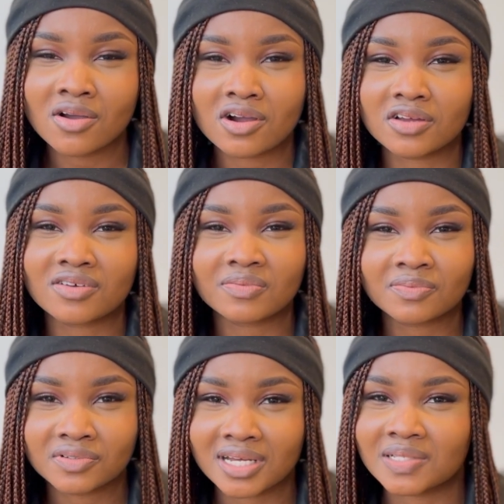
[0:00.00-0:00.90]
or you don't have
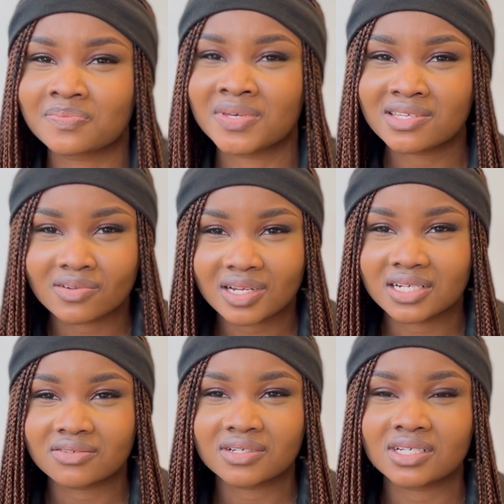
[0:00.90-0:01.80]
people that speak your
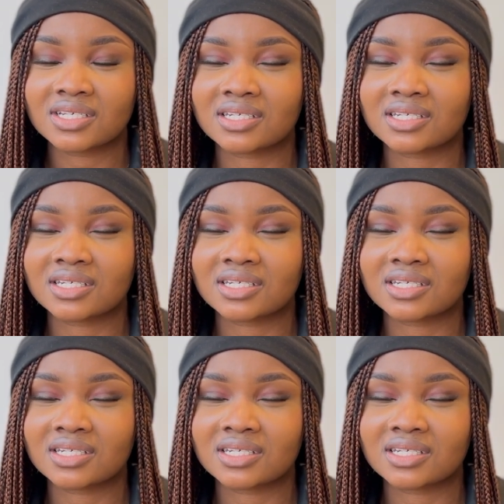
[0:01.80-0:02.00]
language.